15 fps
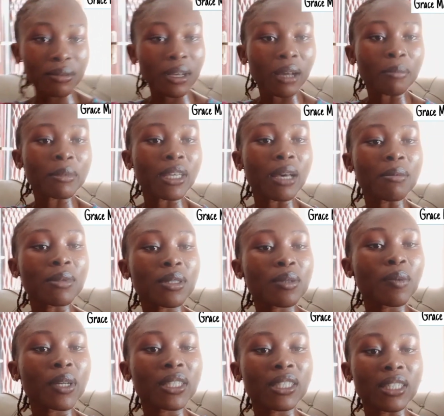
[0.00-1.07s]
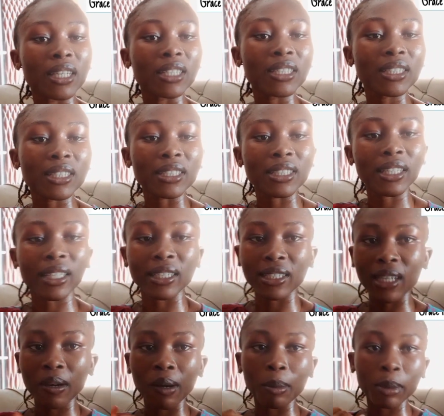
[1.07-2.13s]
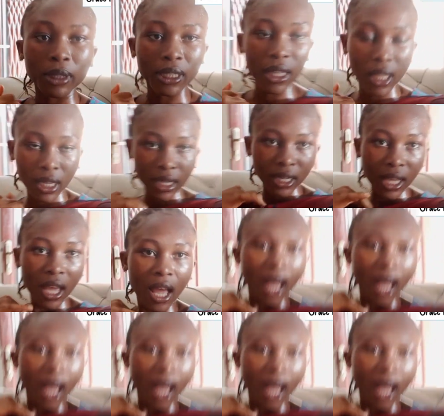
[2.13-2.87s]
Look at me, I'm sweating. I need to take a shower, but then